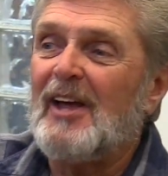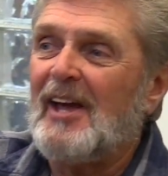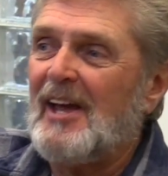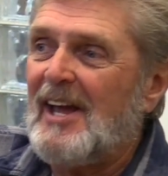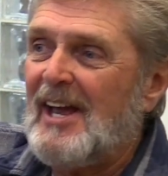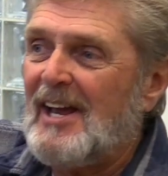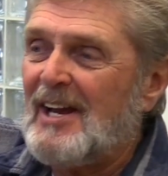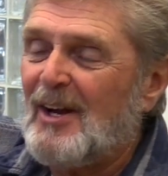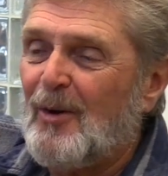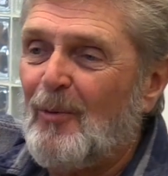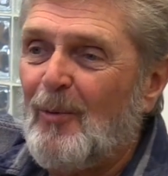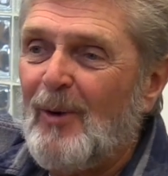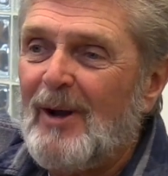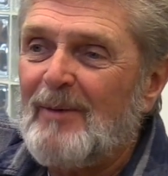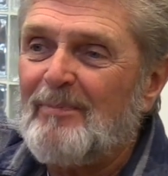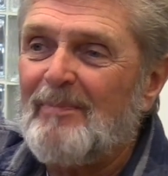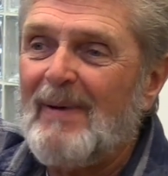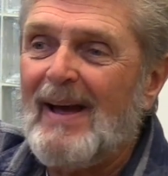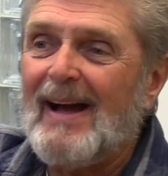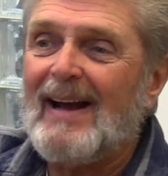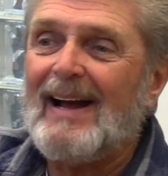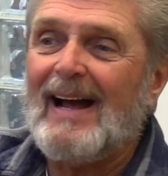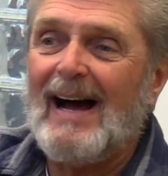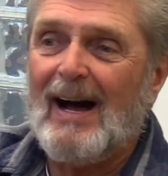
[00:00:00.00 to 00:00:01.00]
The ink went
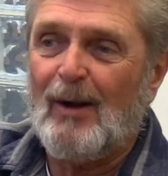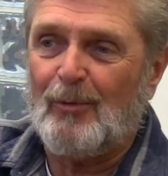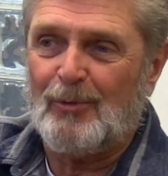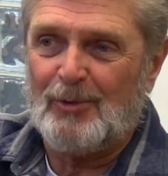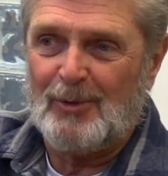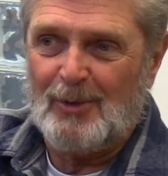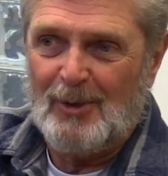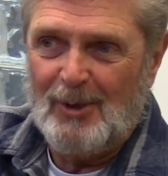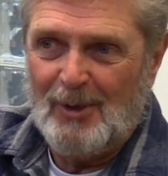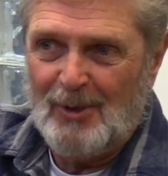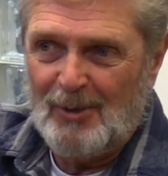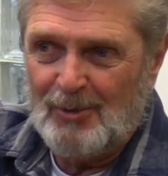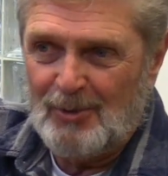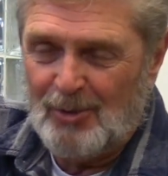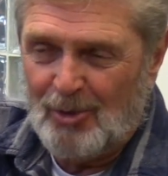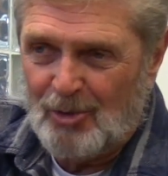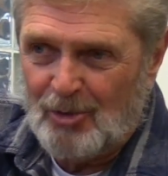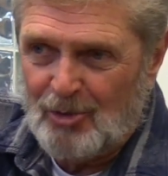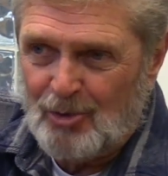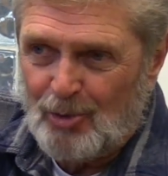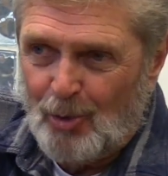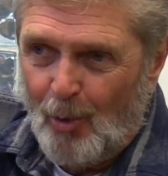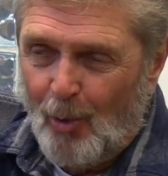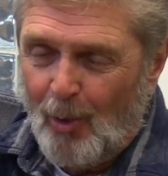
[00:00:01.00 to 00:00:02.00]
back out. The
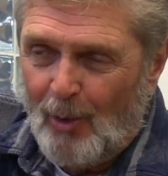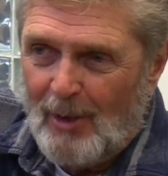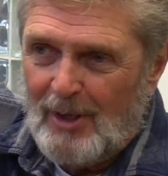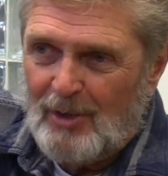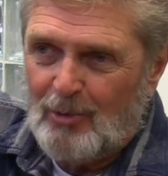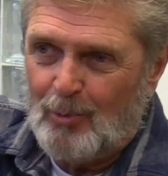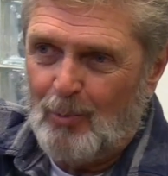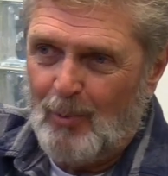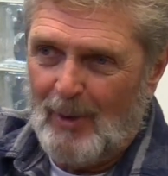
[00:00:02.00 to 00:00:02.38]
stories